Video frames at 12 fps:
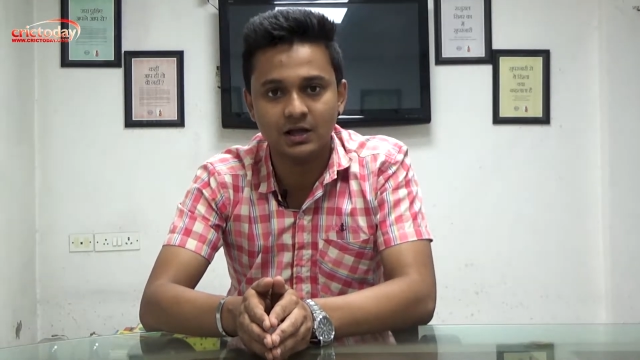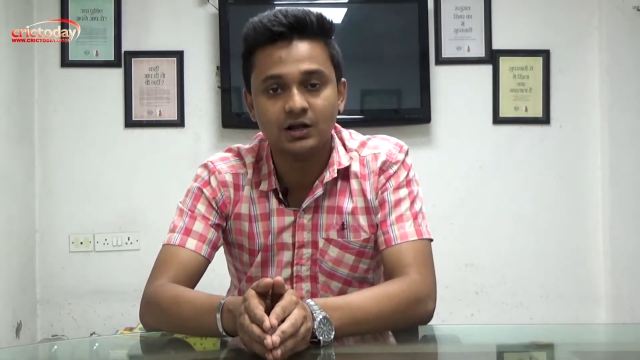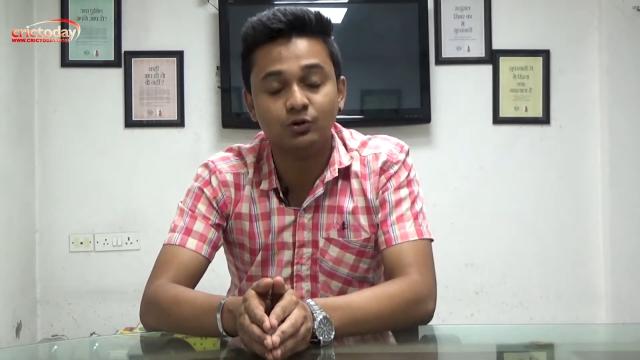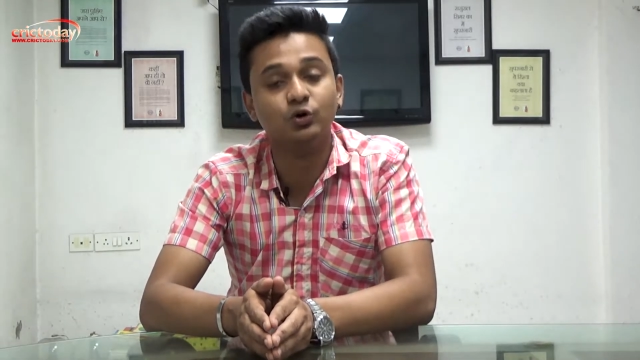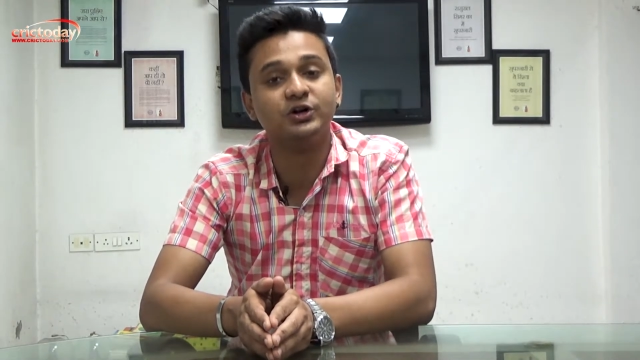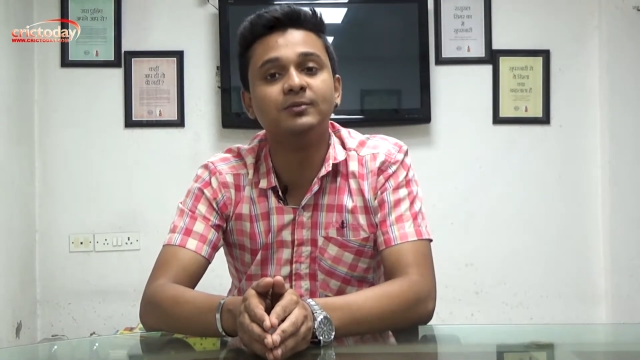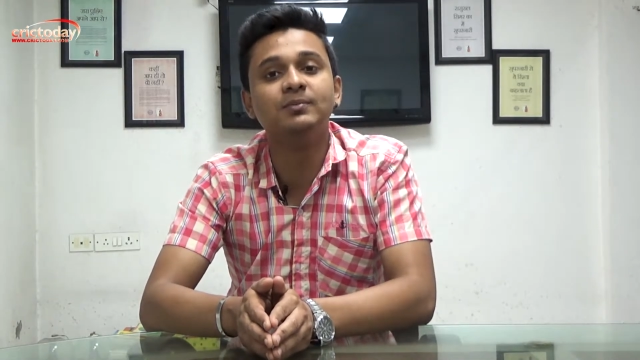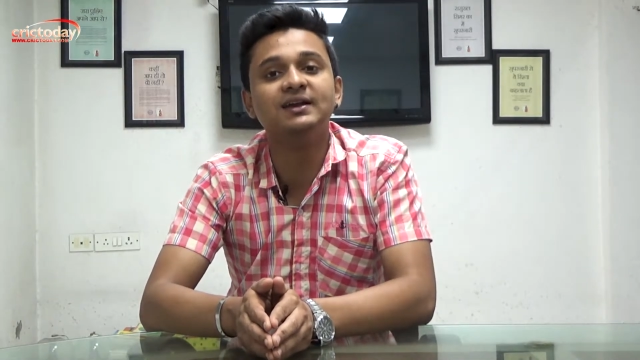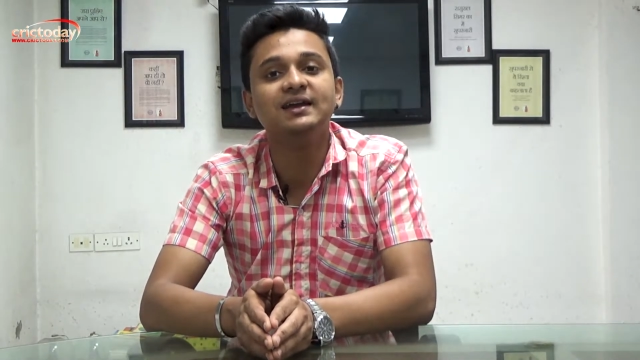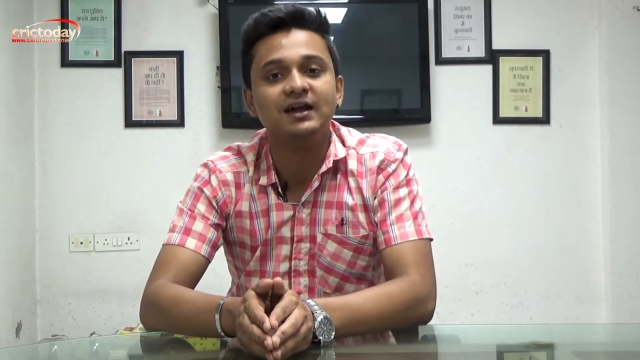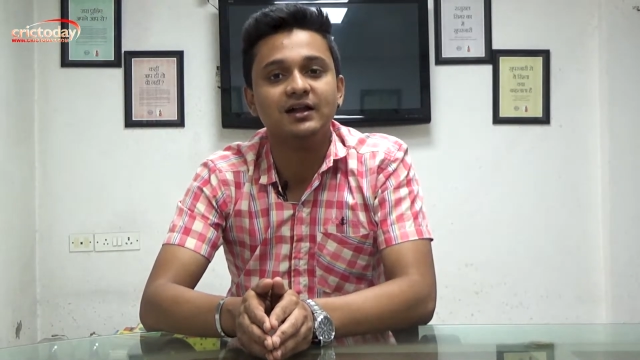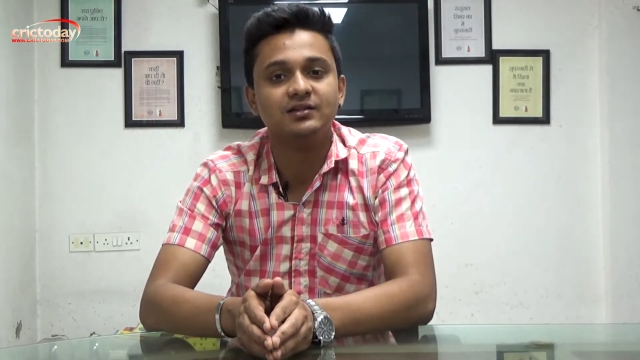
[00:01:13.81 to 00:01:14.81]

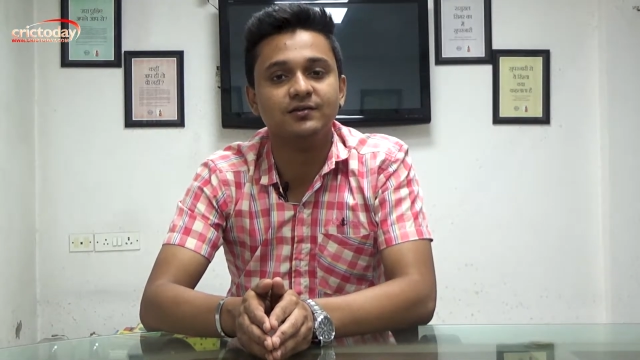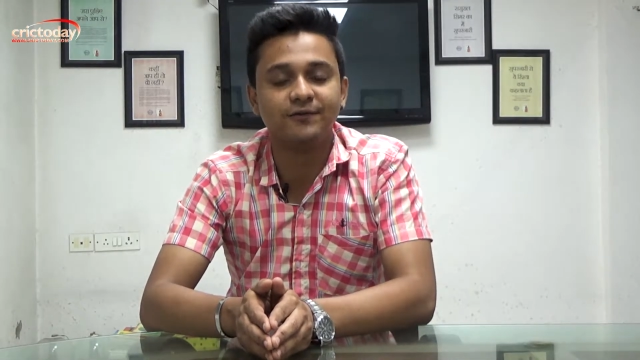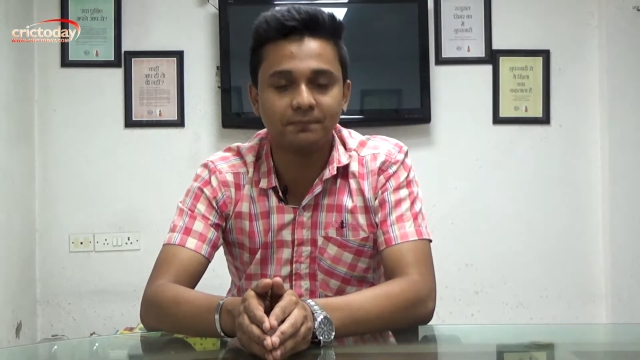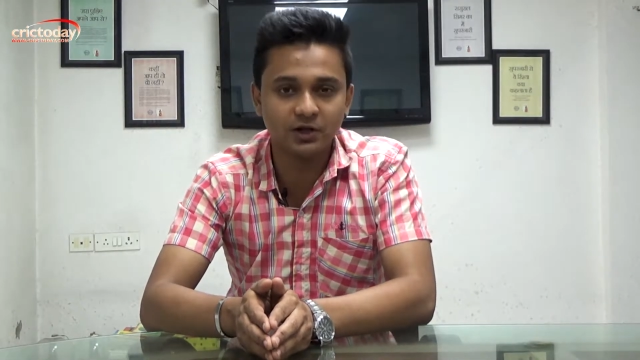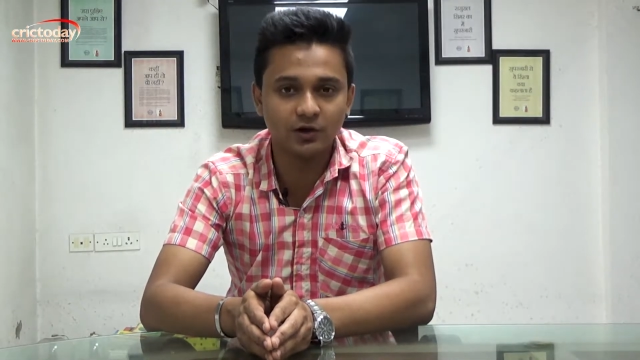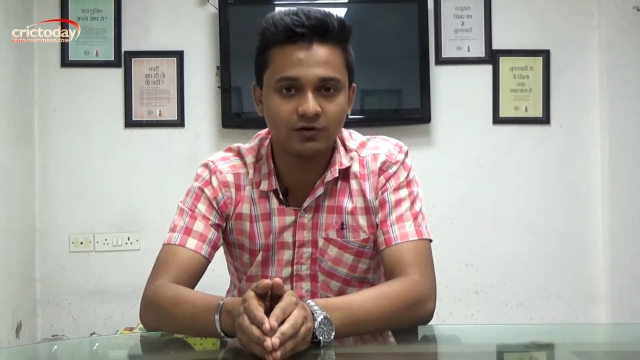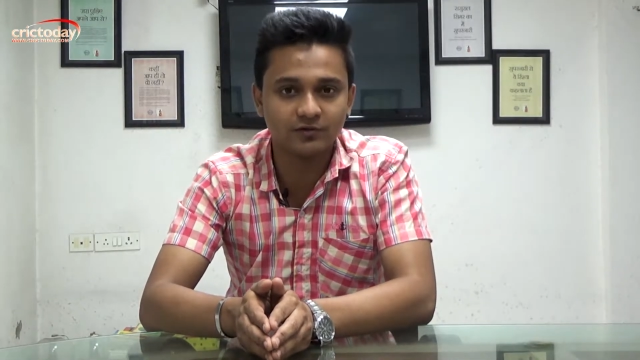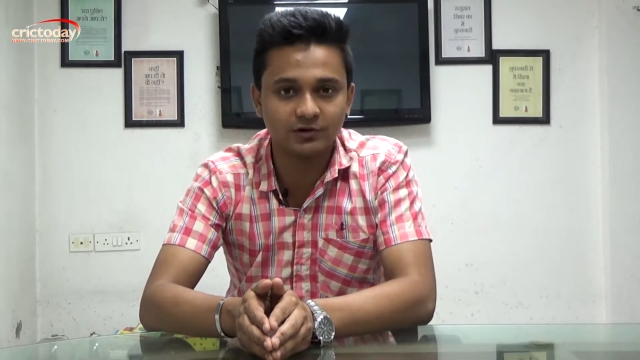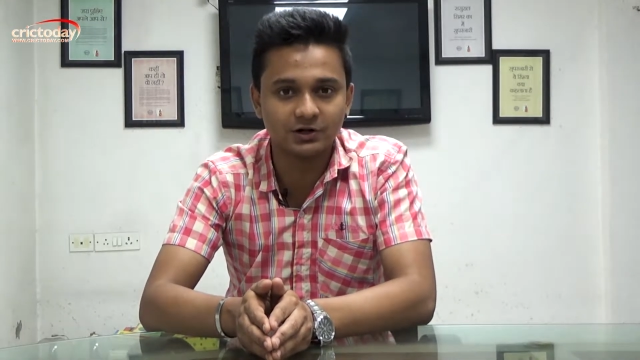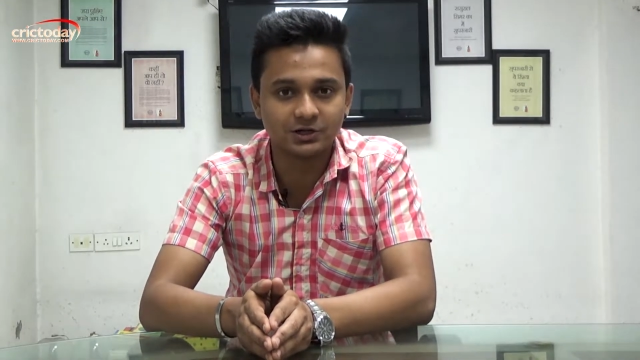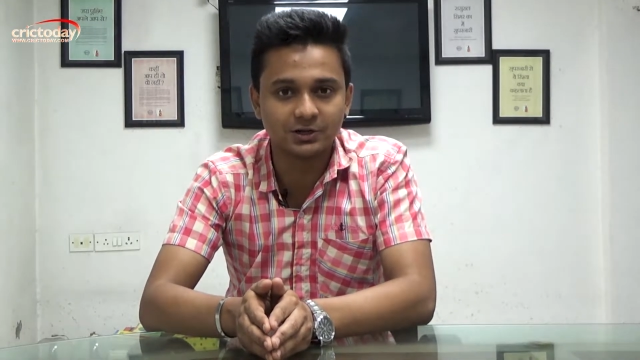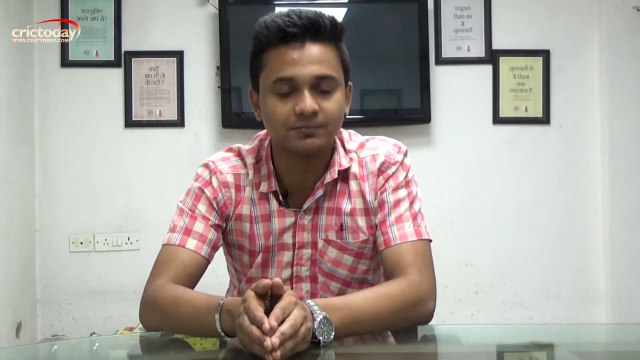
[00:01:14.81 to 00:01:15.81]
Notably, the 50-over
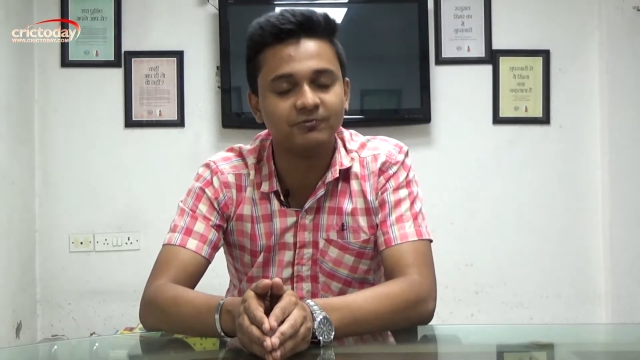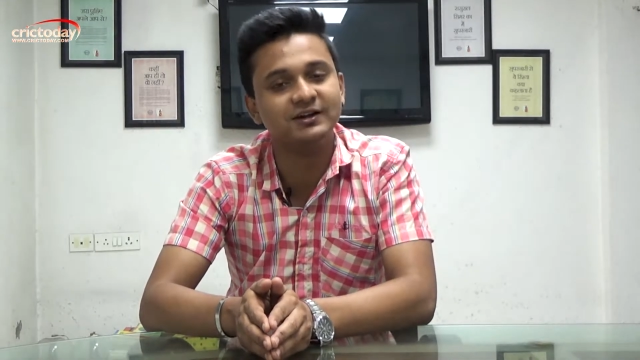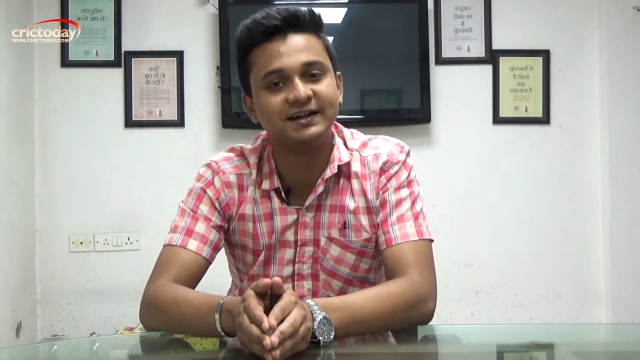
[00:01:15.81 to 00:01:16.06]
World Cup will